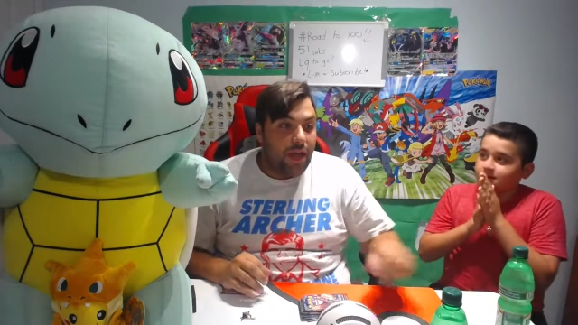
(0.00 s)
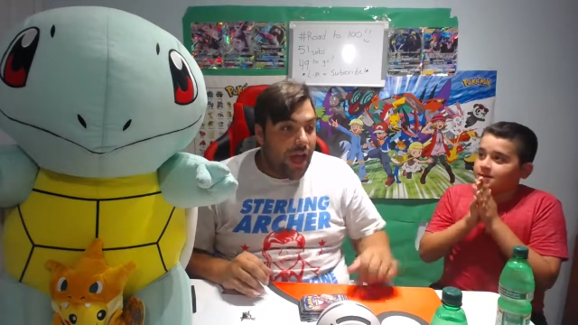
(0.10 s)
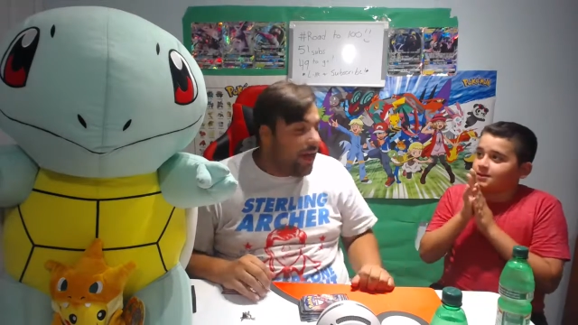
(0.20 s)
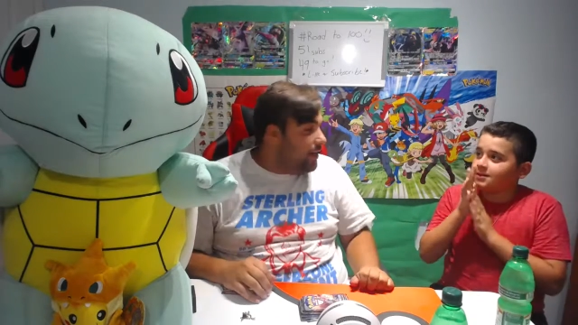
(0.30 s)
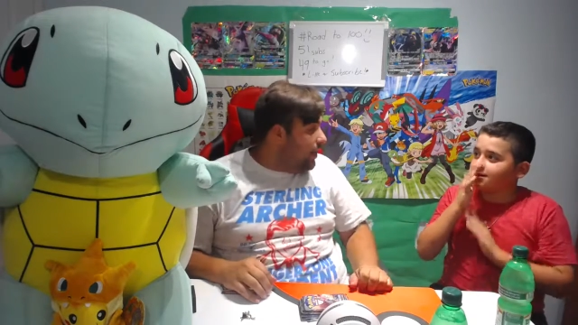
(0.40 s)

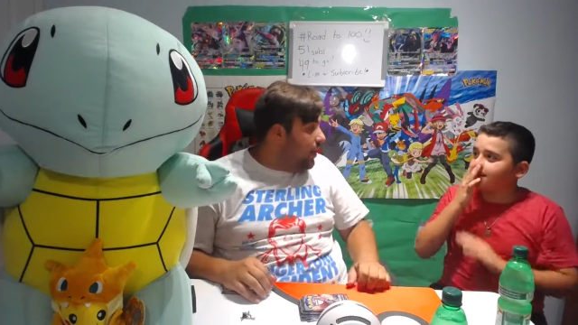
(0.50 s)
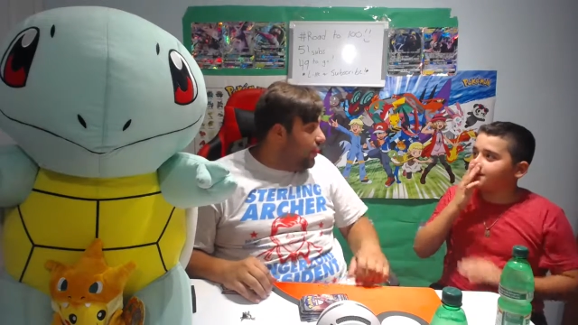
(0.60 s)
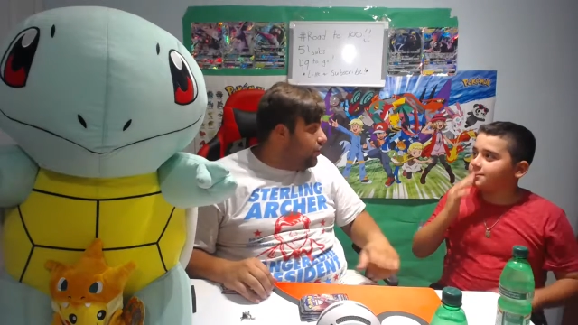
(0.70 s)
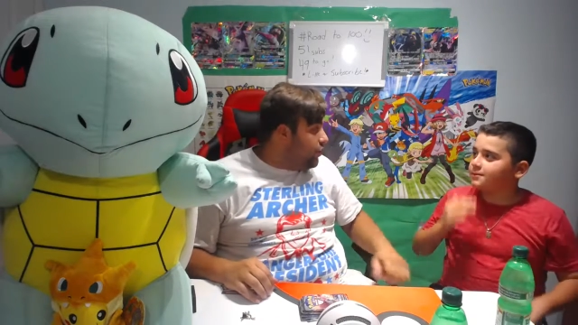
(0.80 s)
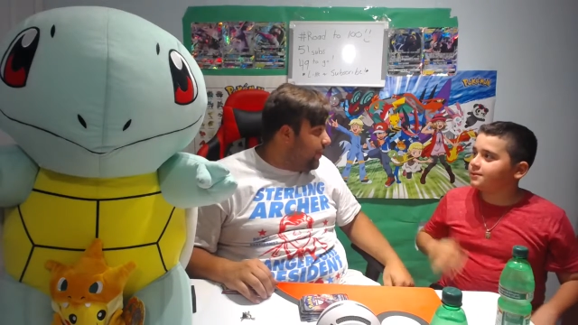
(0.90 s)
Speaker 1: And
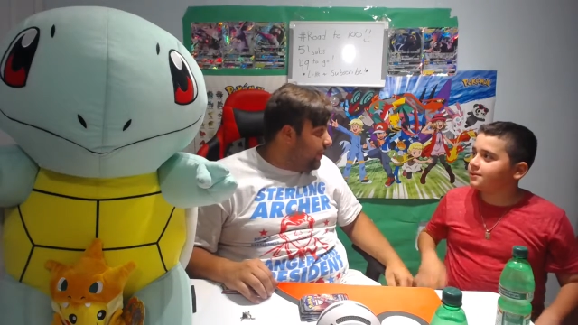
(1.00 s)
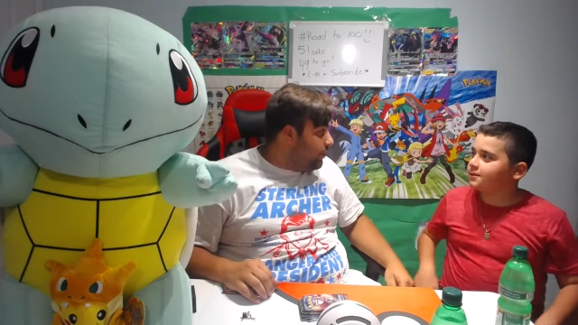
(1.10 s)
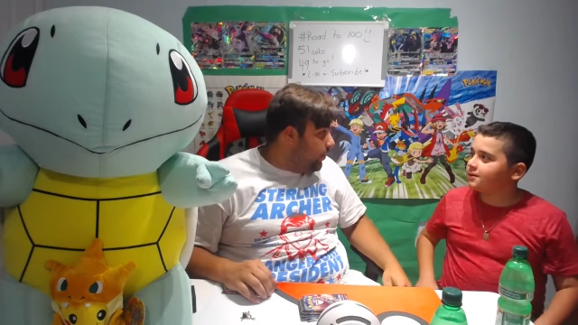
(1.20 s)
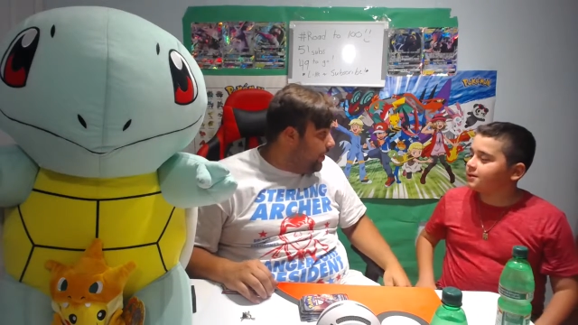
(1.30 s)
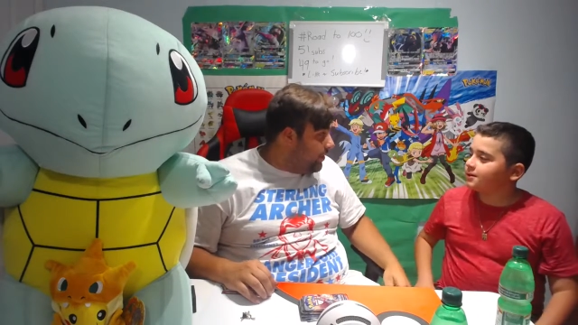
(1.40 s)
uh, shall we get
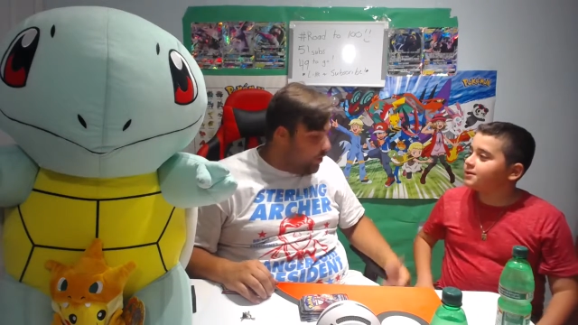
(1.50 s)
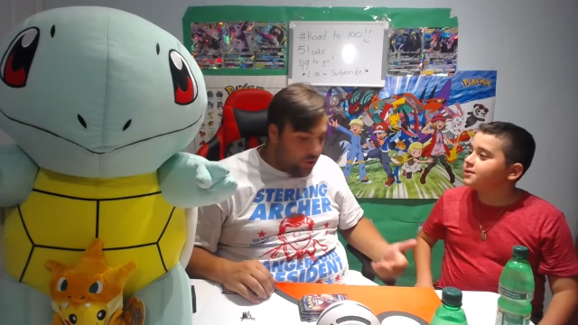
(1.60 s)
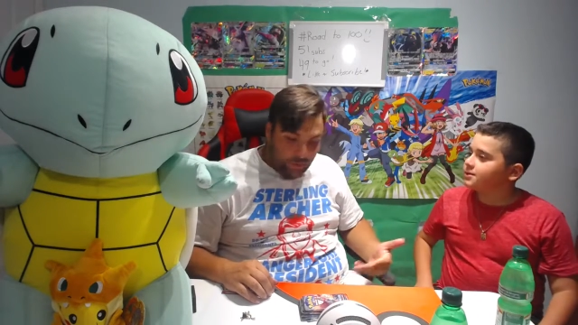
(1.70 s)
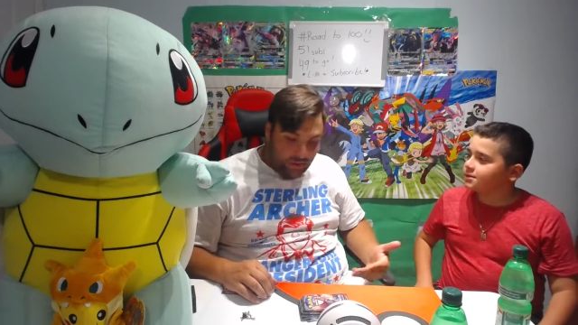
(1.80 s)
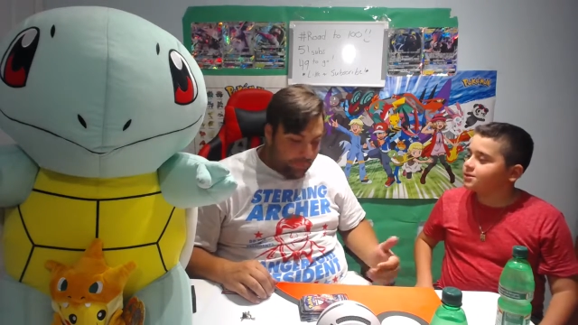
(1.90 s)
to it? You
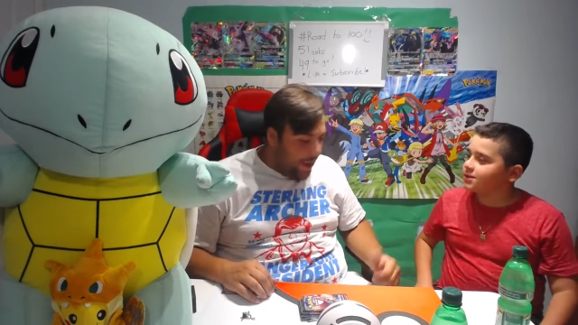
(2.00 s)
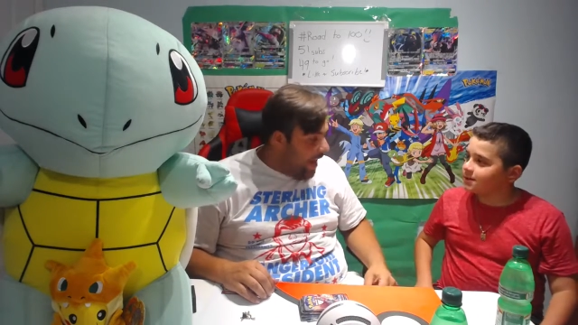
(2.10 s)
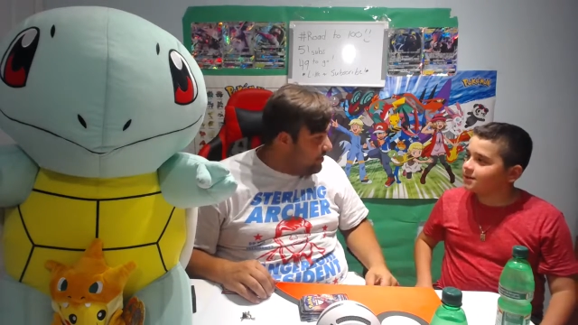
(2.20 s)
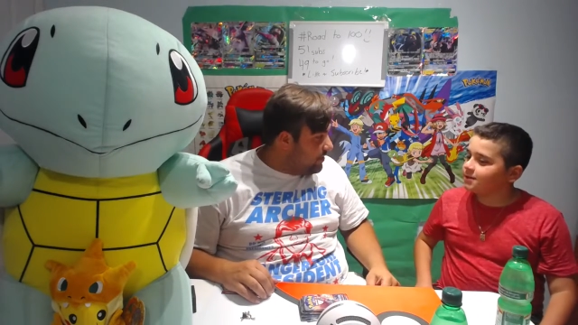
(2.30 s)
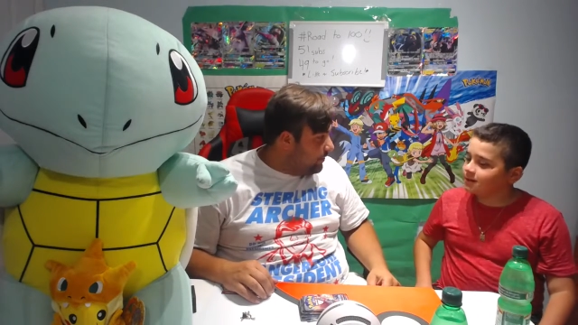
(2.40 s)
split the
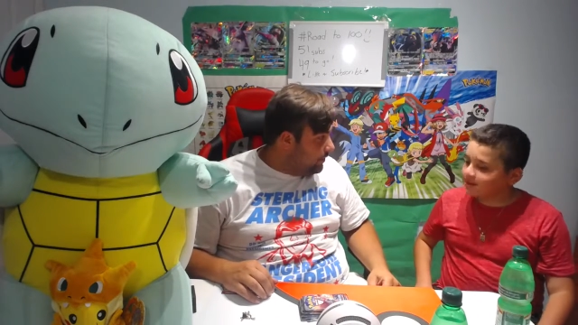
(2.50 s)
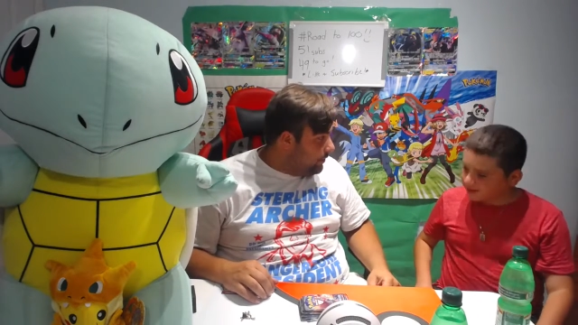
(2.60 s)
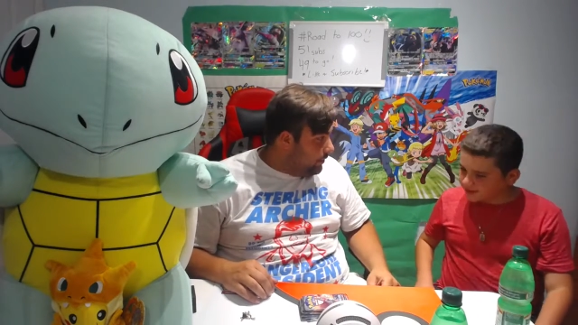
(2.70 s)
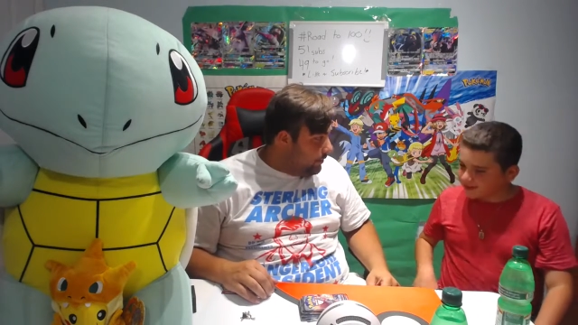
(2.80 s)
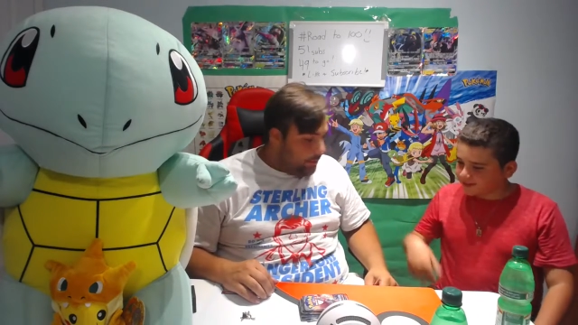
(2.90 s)
packs?
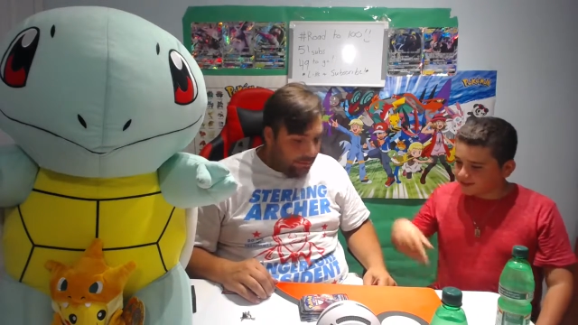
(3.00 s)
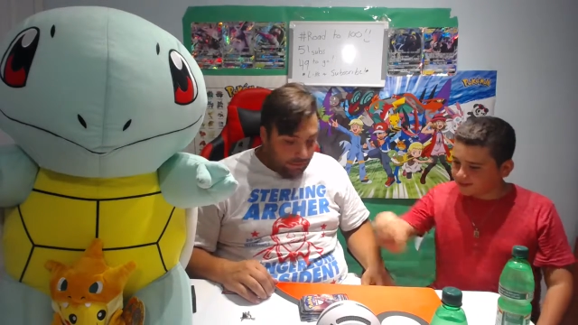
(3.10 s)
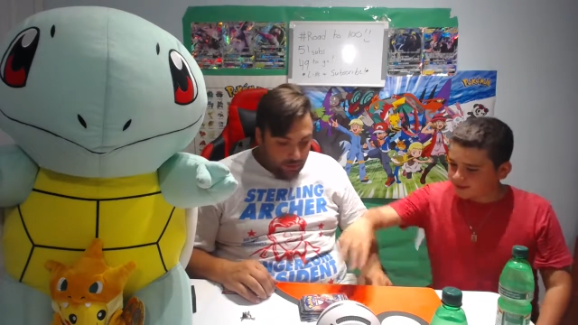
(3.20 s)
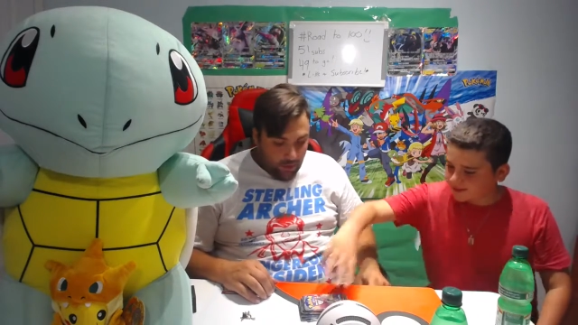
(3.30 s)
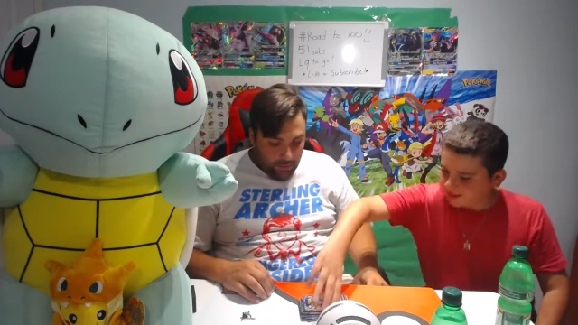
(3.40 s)
Sure.
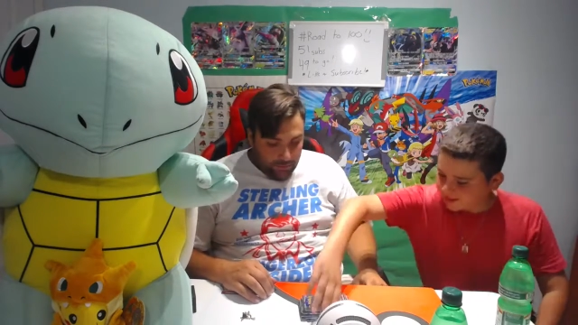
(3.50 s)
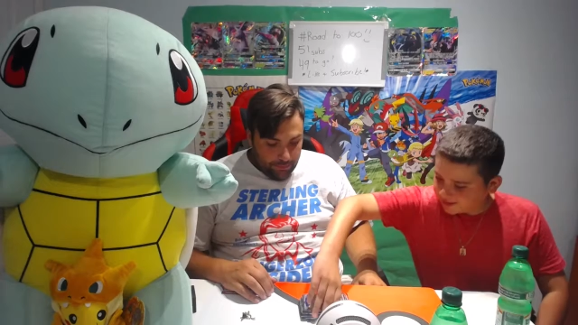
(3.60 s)
Go.